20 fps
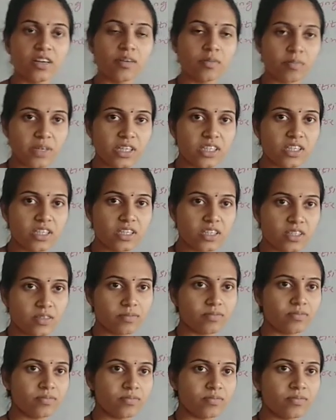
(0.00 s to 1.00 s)
means
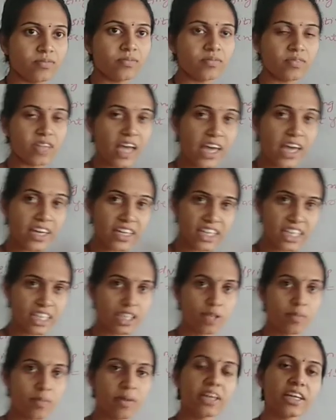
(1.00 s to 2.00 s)
than its
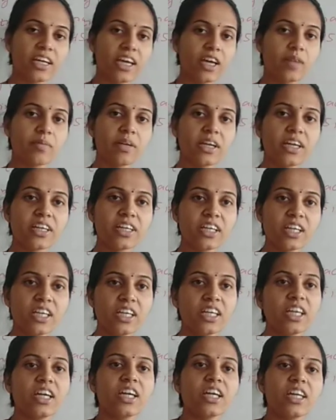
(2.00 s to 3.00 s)

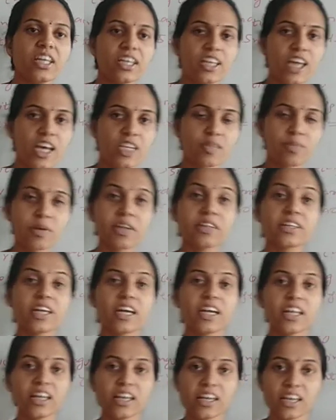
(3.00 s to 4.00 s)
ability. It has
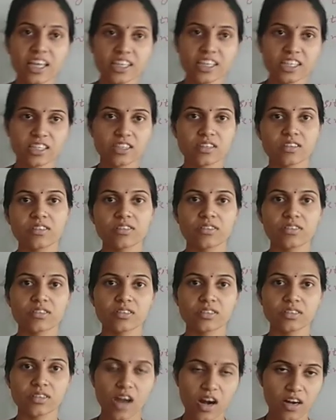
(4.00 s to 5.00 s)
printed less
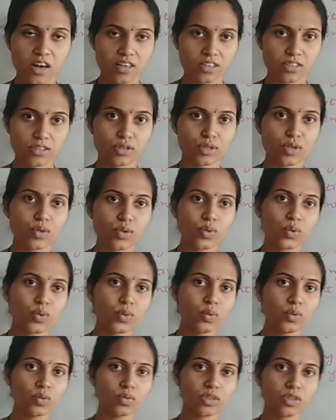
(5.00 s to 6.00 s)
cards due to
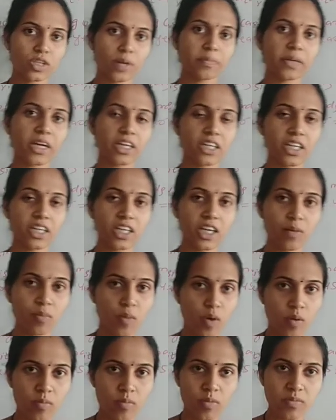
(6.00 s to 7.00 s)
some technical
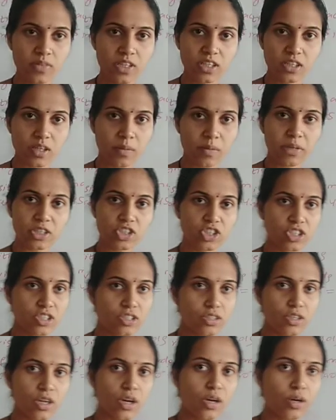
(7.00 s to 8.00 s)
problems in the
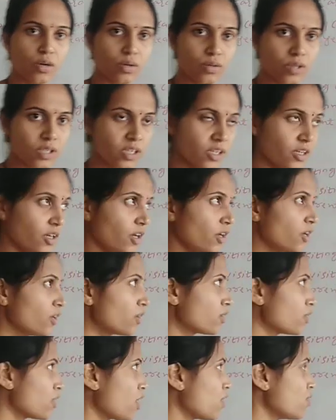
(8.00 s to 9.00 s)
machines. Okay.
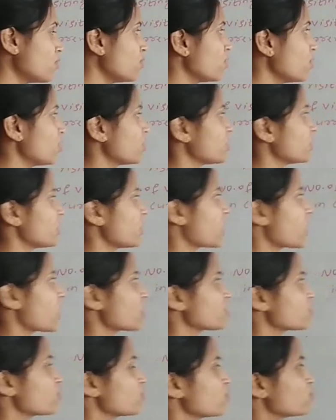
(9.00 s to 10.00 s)
Now they are
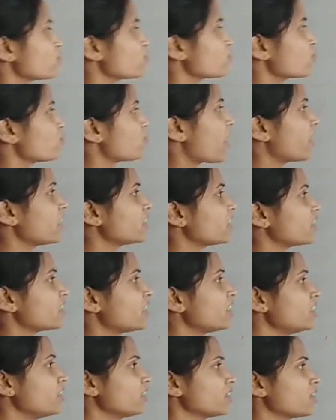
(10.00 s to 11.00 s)
asking you to find
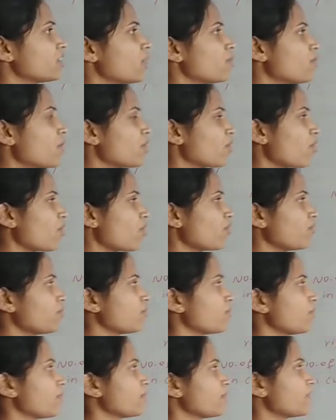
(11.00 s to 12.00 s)
the number of
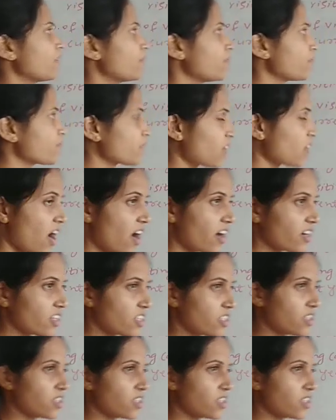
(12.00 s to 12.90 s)
cards,